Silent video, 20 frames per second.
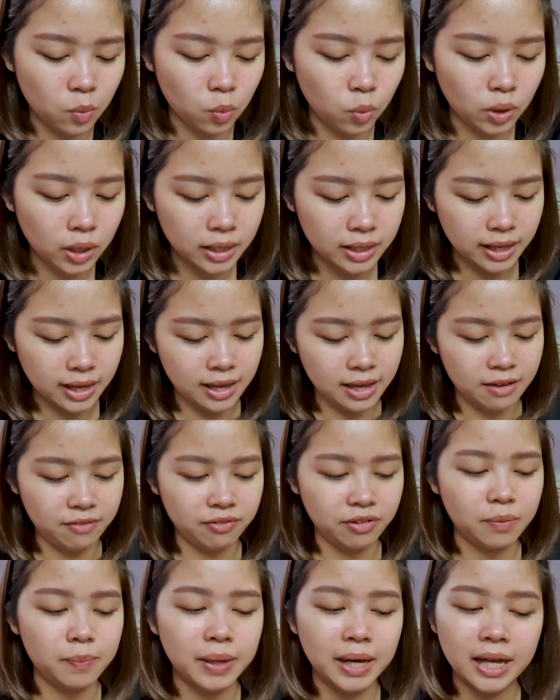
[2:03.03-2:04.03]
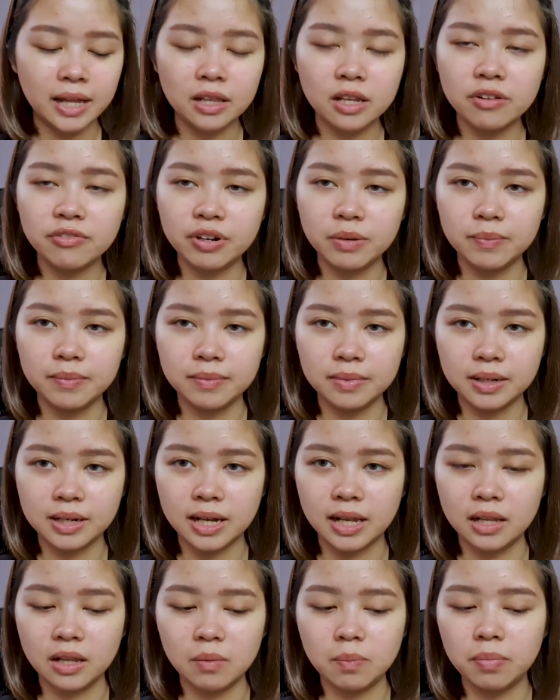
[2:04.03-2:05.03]
Whatever palette from
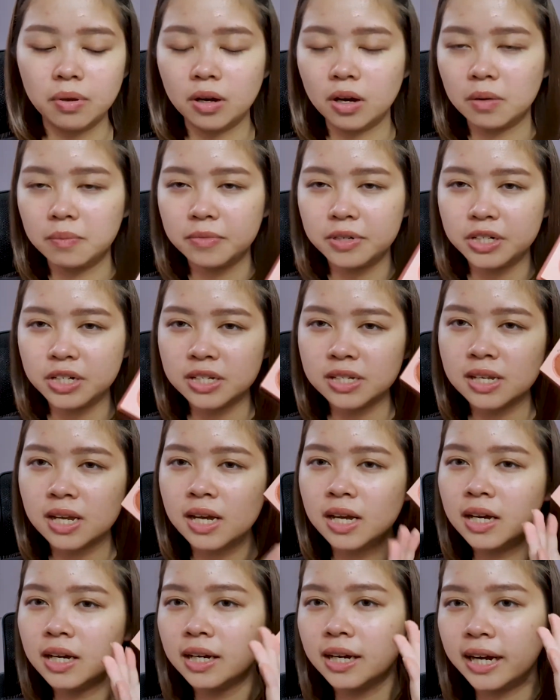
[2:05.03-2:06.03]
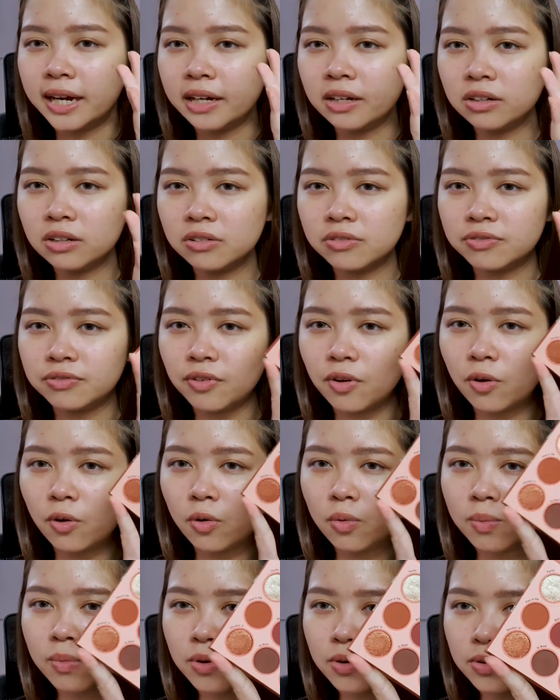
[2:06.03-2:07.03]
ColourPop, which is kind of
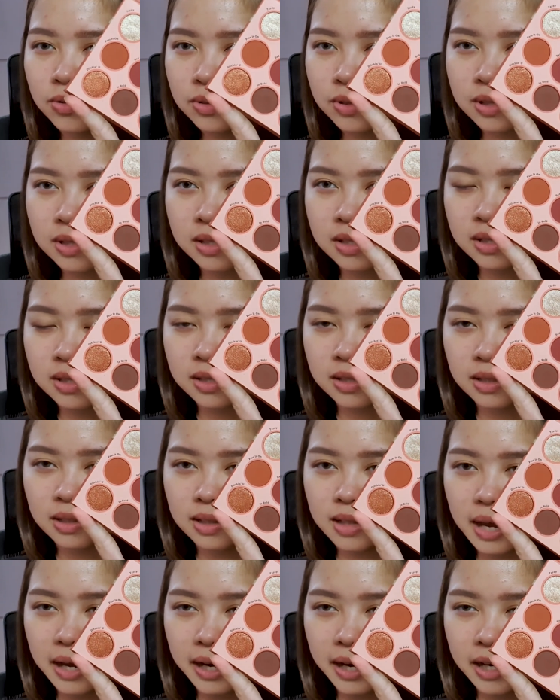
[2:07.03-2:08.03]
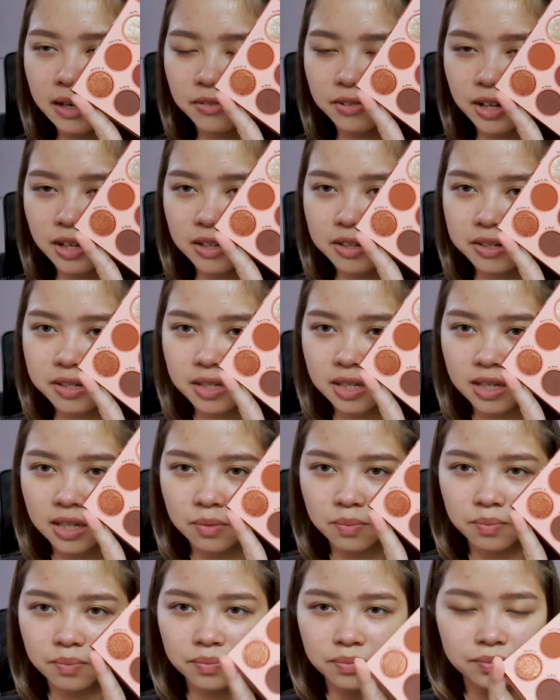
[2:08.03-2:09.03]
almost that kind of color
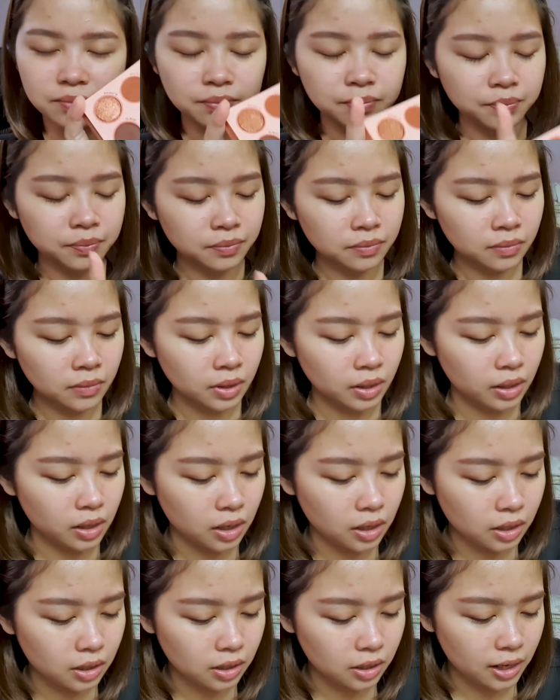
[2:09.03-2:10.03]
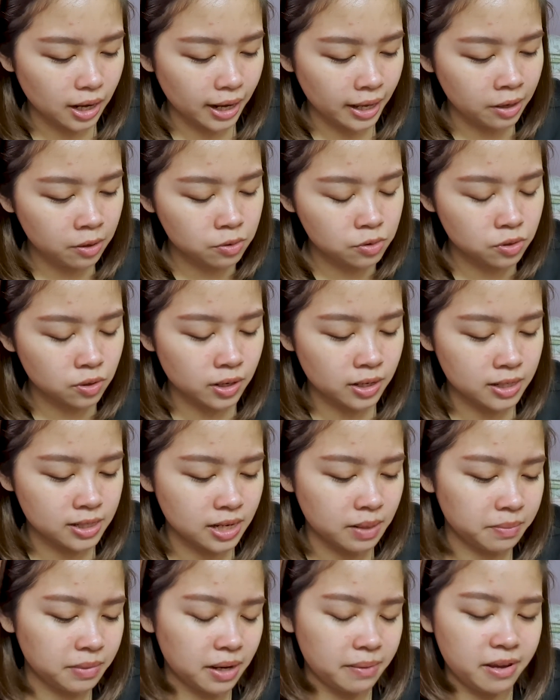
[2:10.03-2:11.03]
scheme. I also at the
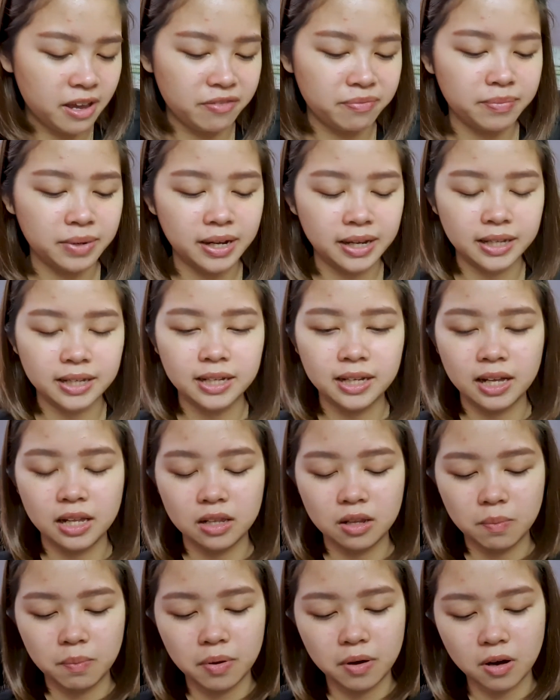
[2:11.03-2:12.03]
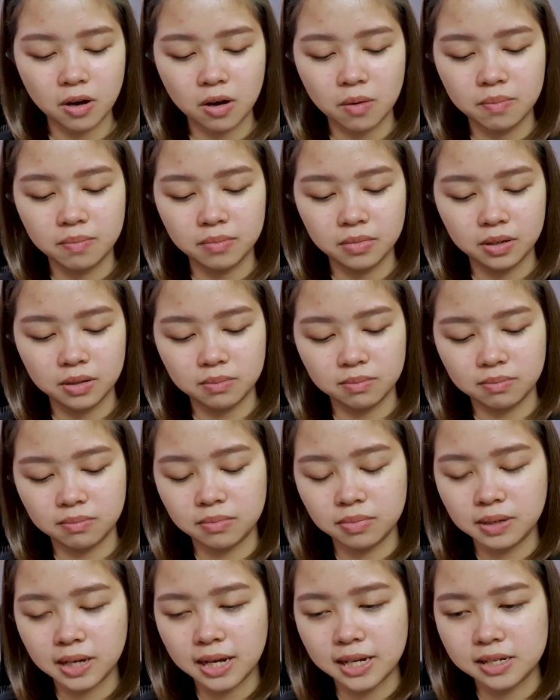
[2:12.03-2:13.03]
same time have my ColourPop
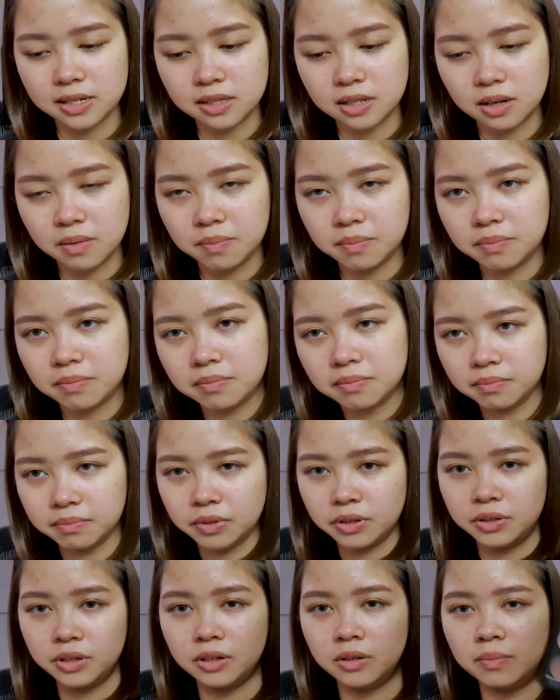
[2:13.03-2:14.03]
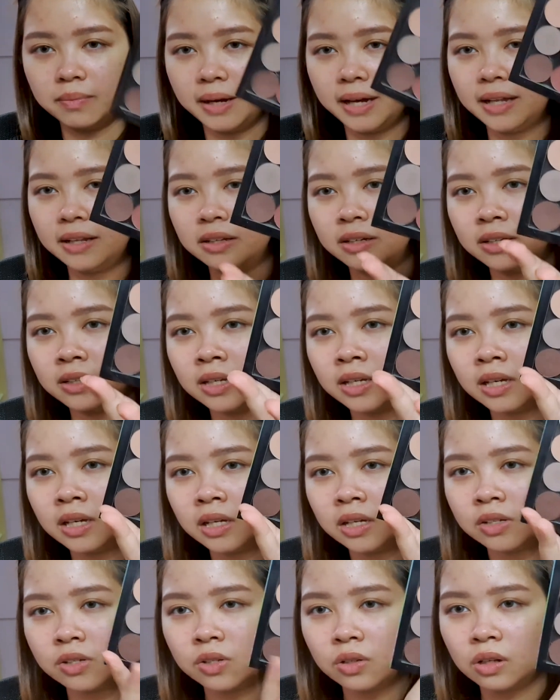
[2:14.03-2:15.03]
custom do your own palette.
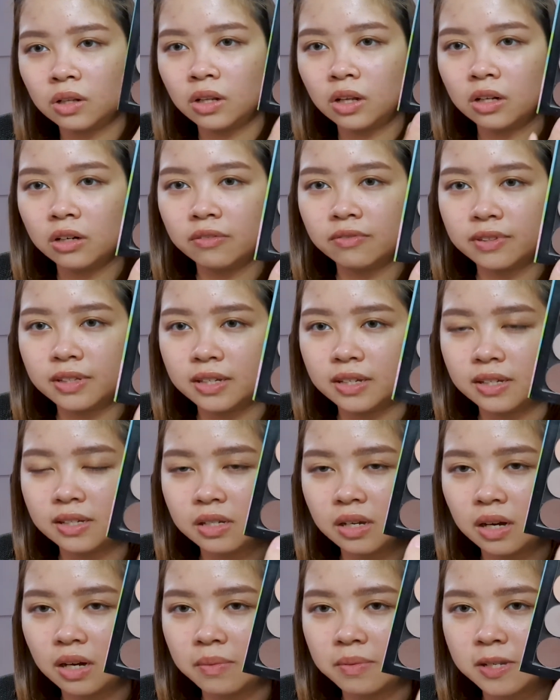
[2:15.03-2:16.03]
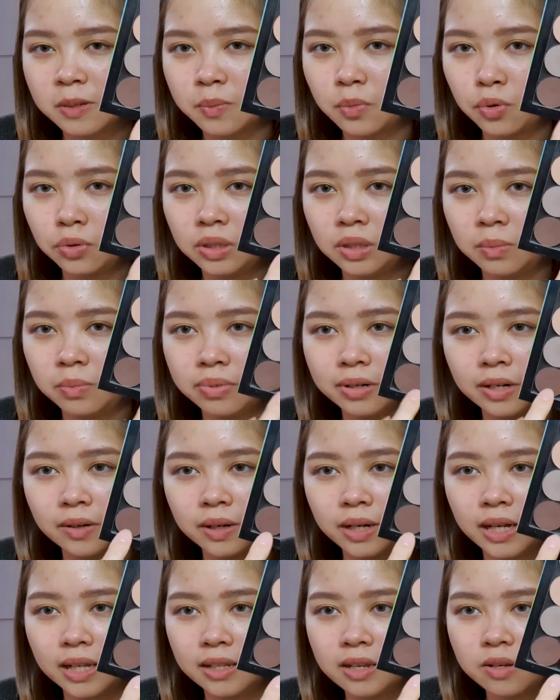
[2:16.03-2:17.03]
So a lot of these smoky brown
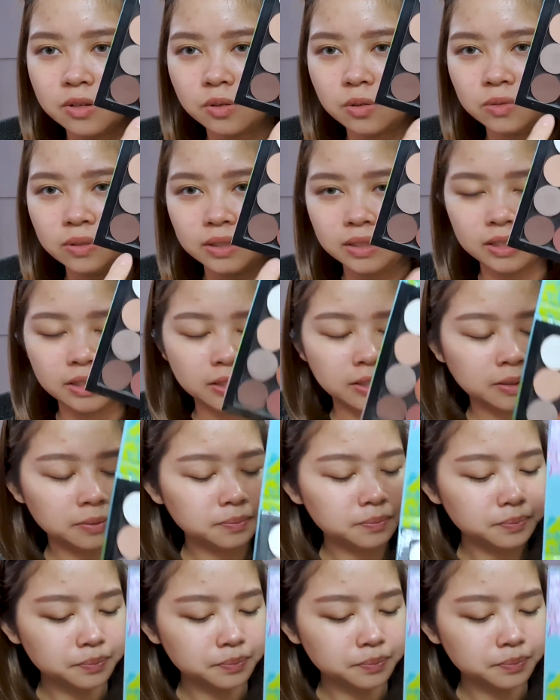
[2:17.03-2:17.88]
colors over here.